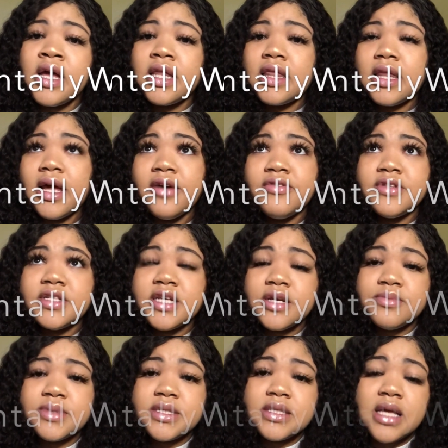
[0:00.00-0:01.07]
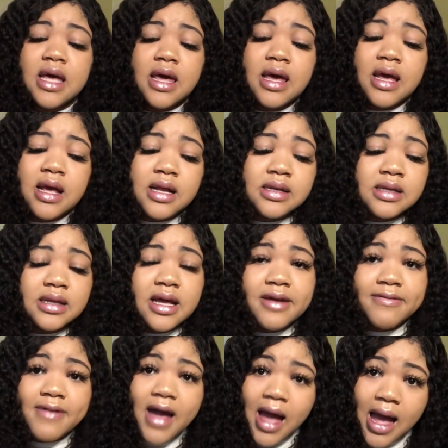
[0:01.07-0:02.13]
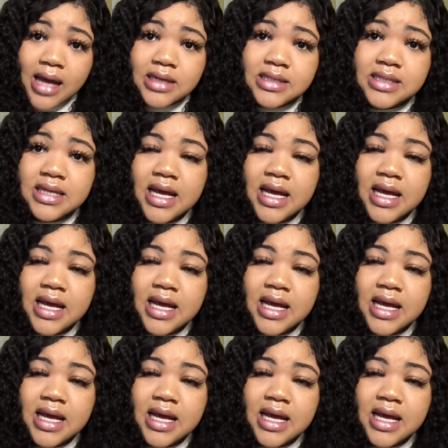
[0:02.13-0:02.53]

life tips and life hacks